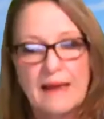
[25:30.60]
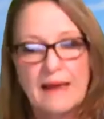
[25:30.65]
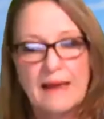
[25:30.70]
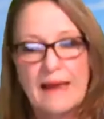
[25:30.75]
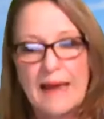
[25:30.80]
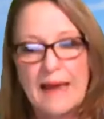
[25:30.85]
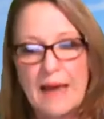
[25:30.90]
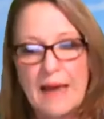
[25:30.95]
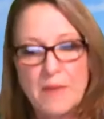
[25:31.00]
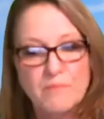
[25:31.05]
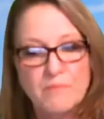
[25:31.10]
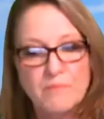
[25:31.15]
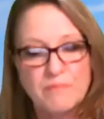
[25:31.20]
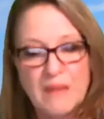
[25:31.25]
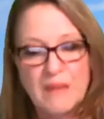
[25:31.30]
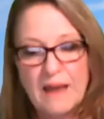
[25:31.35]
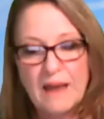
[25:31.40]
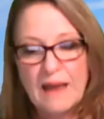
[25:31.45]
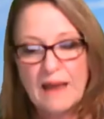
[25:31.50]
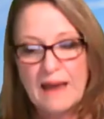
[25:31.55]
I
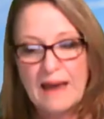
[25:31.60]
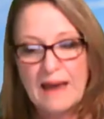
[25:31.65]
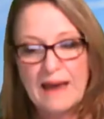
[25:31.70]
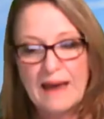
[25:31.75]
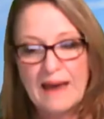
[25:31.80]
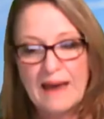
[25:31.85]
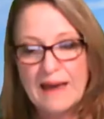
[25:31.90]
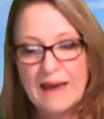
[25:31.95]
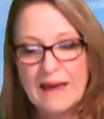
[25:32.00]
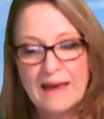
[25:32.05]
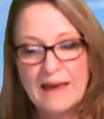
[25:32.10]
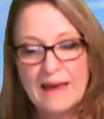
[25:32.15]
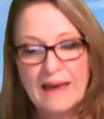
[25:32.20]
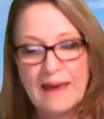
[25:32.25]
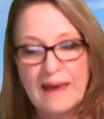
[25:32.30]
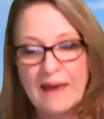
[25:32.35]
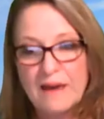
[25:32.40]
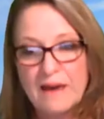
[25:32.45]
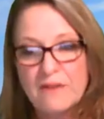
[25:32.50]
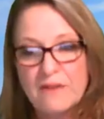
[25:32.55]

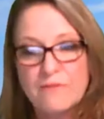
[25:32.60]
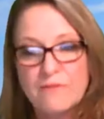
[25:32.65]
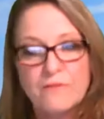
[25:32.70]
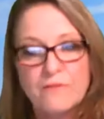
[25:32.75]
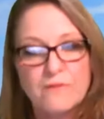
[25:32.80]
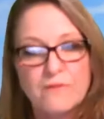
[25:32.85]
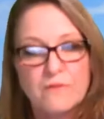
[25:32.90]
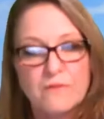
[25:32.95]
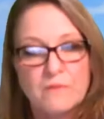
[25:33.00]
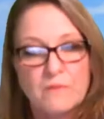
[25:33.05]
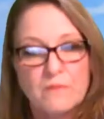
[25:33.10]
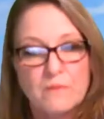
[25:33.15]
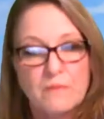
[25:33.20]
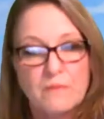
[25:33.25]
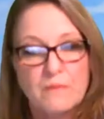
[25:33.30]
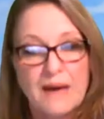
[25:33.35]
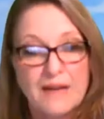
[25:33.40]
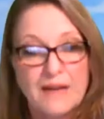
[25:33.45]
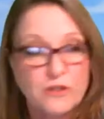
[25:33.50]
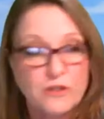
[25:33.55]
have
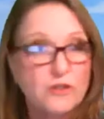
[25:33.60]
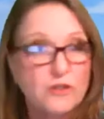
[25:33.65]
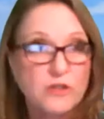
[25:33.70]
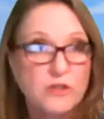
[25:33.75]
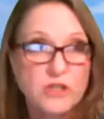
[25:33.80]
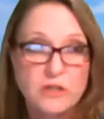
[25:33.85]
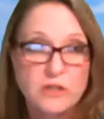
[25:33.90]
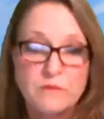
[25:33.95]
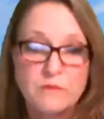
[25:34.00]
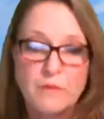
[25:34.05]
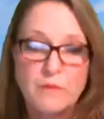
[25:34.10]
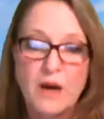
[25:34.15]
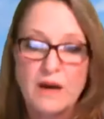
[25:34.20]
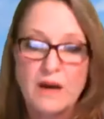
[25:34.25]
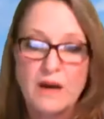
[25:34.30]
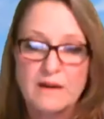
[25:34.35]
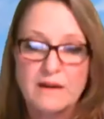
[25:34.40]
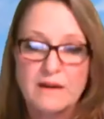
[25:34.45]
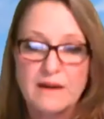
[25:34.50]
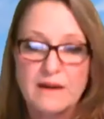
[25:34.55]
my nutrition
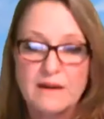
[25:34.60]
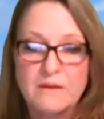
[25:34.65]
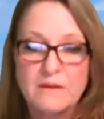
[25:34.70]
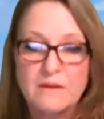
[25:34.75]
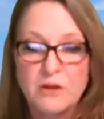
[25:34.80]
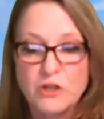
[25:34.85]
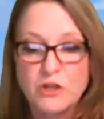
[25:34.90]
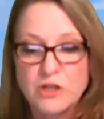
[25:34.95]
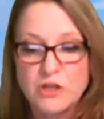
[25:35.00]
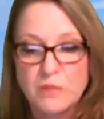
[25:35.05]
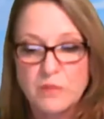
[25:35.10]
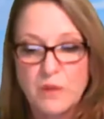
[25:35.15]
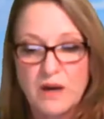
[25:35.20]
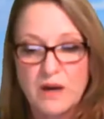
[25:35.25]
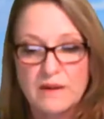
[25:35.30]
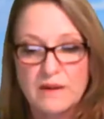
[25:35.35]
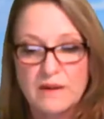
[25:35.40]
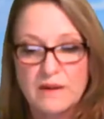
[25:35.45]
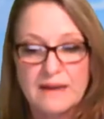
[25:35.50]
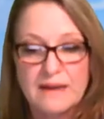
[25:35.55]
partner, coaching
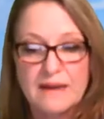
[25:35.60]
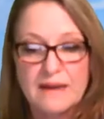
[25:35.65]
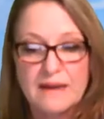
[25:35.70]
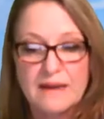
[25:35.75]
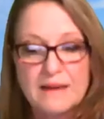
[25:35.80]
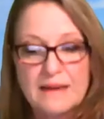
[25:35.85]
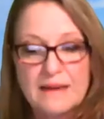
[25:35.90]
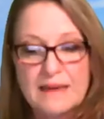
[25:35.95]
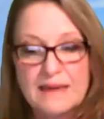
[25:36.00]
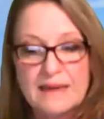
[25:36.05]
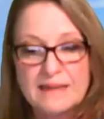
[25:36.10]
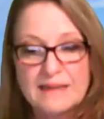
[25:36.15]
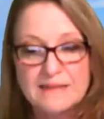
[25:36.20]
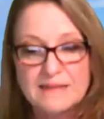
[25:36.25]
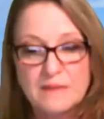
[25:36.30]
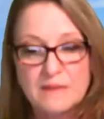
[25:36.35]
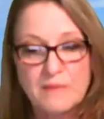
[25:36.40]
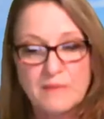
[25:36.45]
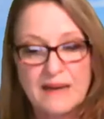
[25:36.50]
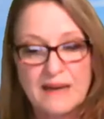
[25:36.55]
partner, is
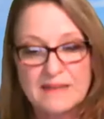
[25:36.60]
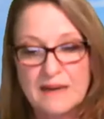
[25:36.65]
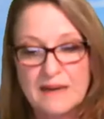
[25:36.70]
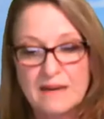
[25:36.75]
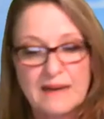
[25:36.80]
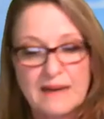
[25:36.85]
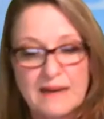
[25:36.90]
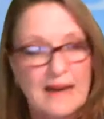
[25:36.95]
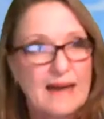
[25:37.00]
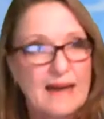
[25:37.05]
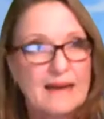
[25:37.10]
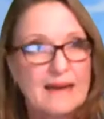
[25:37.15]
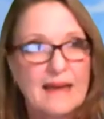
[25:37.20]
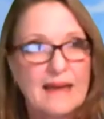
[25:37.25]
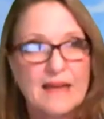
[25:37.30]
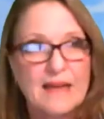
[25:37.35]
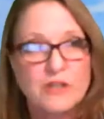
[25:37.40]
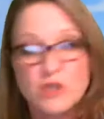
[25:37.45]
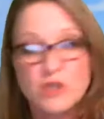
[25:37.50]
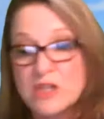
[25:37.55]
in my downline,
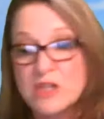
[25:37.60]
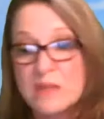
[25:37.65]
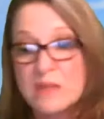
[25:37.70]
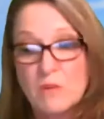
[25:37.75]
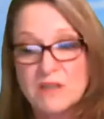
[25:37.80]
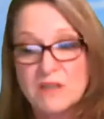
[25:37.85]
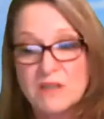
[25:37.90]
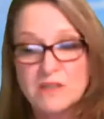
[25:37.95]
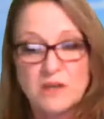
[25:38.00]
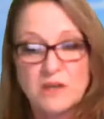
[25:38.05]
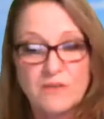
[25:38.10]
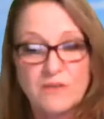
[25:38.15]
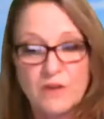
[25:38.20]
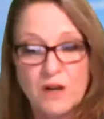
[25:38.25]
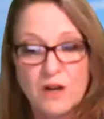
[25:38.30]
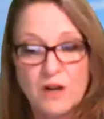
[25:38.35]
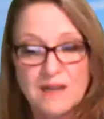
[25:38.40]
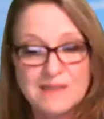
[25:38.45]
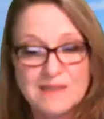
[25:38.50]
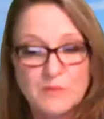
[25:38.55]
and she wants an
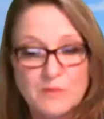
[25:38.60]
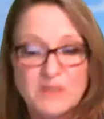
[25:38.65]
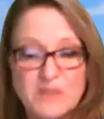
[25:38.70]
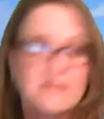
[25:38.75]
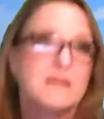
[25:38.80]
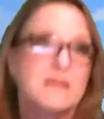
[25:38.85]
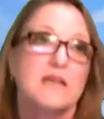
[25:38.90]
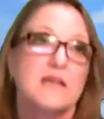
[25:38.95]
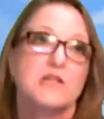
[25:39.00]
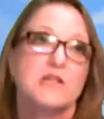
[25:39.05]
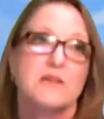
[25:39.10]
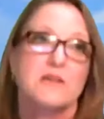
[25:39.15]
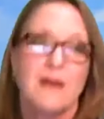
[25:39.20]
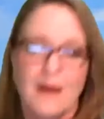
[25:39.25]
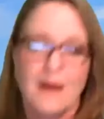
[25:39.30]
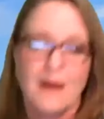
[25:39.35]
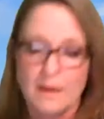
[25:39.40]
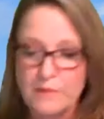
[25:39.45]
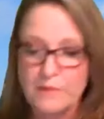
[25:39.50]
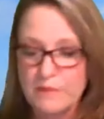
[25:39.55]
Afrikaans presentation.
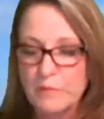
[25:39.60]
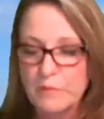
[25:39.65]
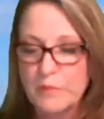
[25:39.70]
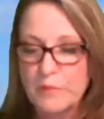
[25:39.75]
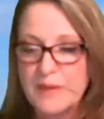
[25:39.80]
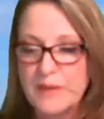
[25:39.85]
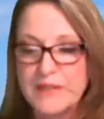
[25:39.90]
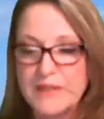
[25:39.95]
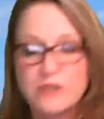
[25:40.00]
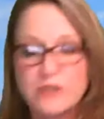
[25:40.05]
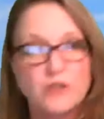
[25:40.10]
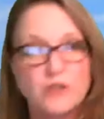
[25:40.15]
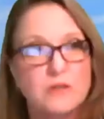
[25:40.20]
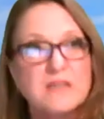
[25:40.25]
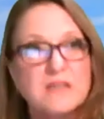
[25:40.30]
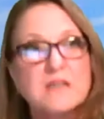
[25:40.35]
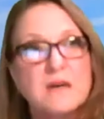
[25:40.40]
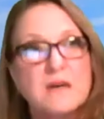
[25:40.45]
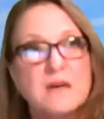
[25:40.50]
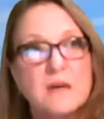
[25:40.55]
Now, I'm not prepared to do
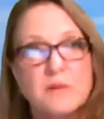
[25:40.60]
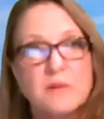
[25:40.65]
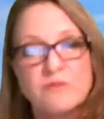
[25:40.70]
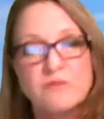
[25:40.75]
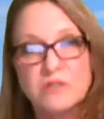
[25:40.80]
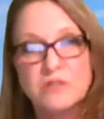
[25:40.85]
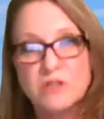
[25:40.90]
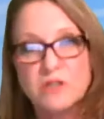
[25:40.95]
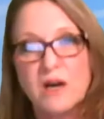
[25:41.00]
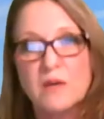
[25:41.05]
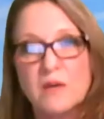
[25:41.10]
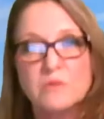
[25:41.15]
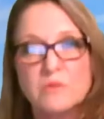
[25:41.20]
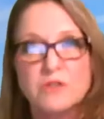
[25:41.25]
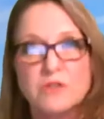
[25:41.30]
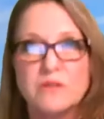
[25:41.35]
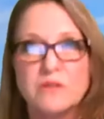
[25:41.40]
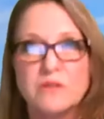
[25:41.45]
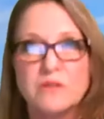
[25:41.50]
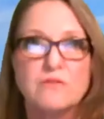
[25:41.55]
it, but Razan will
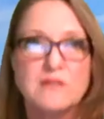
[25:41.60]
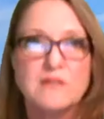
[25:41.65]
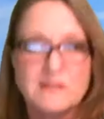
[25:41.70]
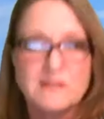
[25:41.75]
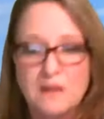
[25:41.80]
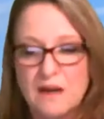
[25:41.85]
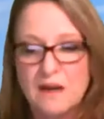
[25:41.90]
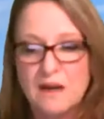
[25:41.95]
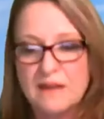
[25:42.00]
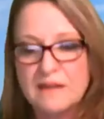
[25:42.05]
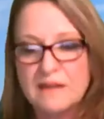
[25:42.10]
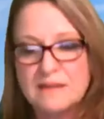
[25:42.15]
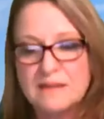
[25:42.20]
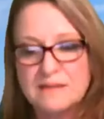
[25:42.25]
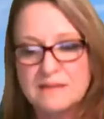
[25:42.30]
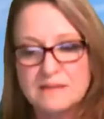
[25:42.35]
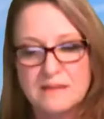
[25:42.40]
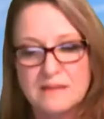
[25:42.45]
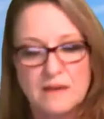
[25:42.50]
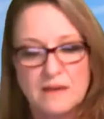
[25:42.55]
do it. And Razan
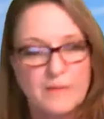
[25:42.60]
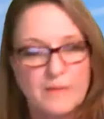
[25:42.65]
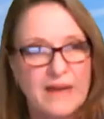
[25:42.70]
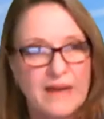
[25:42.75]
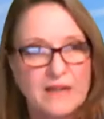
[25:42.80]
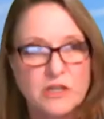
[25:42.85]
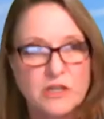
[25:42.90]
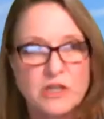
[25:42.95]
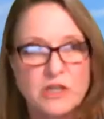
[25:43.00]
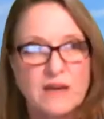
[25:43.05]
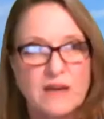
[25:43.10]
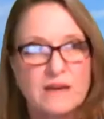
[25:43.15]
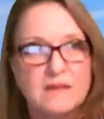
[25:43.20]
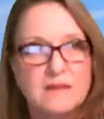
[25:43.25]
is a manager.